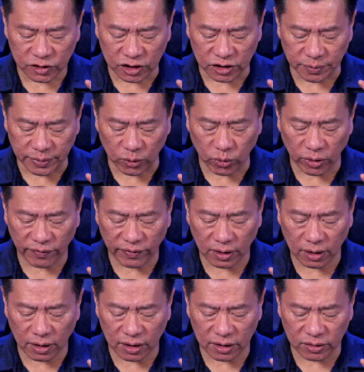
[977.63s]
Just be aware of
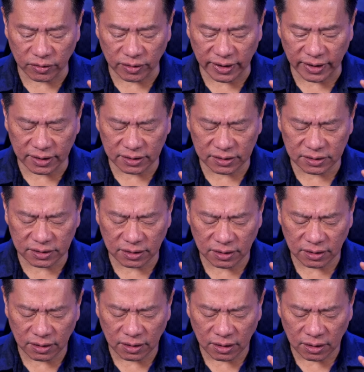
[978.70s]
your heart, your hands.
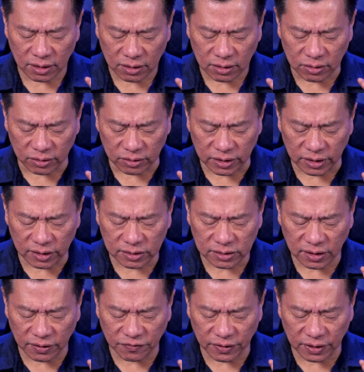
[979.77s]

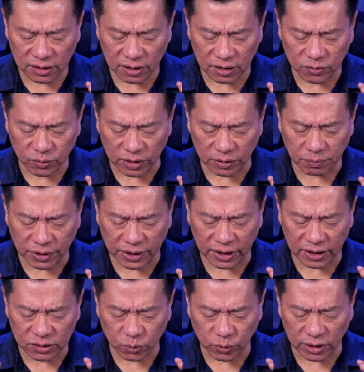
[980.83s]
Continuously fill the earth with
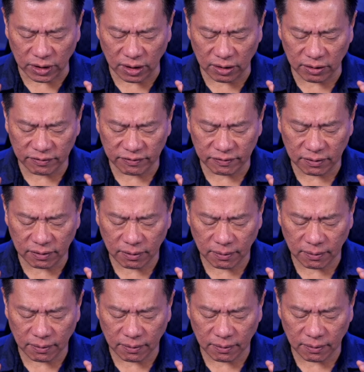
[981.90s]
peace, with love,